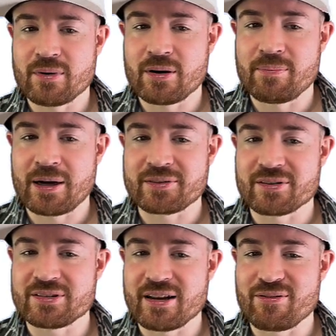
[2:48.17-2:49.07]
about
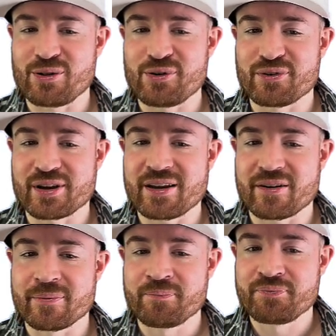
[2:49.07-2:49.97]
this level over
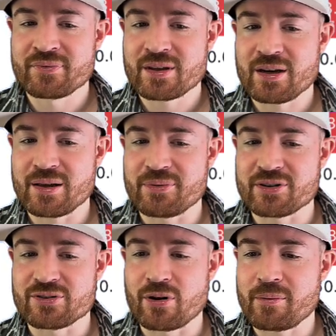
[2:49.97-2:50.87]
here, and
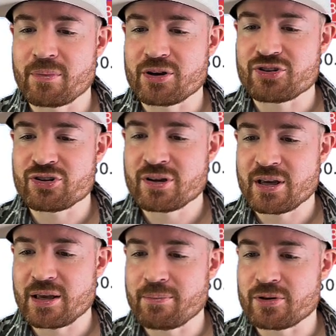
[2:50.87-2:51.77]
there's not much
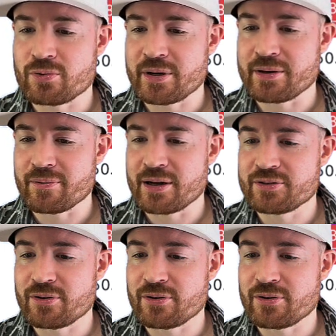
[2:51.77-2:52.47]
in between, right?